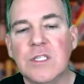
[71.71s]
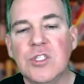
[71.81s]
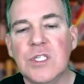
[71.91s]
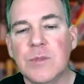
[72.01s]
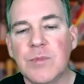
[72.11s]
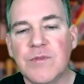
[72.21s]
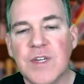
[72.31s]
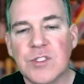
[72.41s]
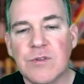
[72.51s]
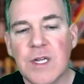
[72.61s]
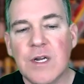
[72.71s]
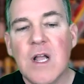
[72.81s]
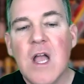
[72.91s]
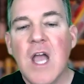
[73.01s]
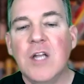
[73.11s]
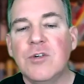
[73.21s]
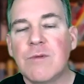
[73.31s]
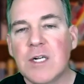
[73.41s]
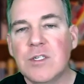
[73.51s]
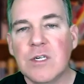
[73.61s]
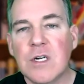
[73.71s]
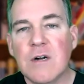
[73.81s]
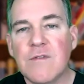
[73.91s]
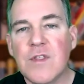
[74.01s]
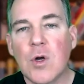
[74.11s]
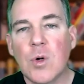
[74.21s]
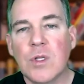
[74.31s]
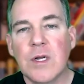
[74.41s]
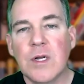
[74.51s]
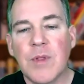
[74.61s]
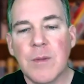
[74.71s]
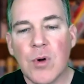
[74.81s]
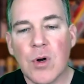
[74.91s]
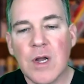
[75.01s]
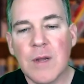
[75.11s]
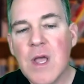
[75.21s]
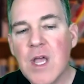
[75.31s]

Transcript: and she's a professor there and director of the cochlear implant program.